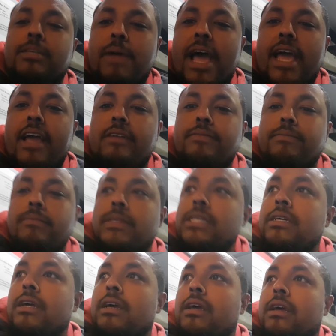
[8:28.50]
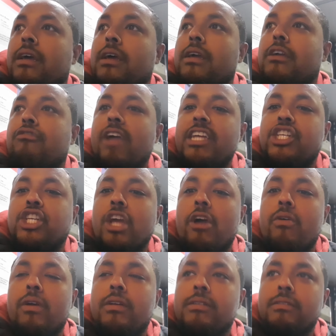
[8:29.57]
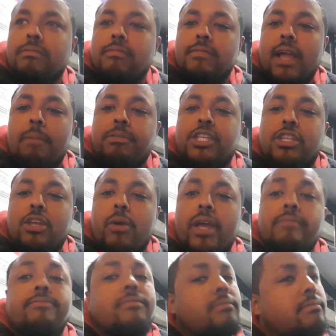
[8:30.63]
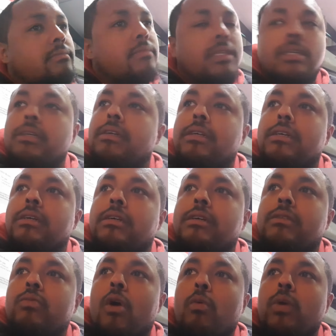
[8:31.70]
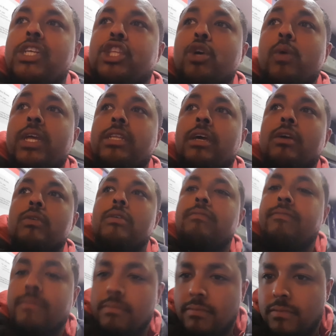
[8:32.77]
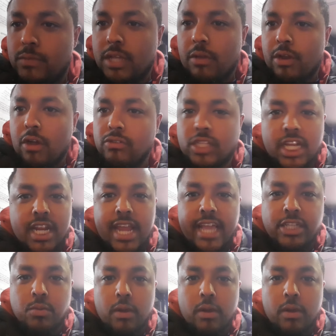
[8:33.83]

about it. Great show, happy to do it. What are we doing? We're going on to the next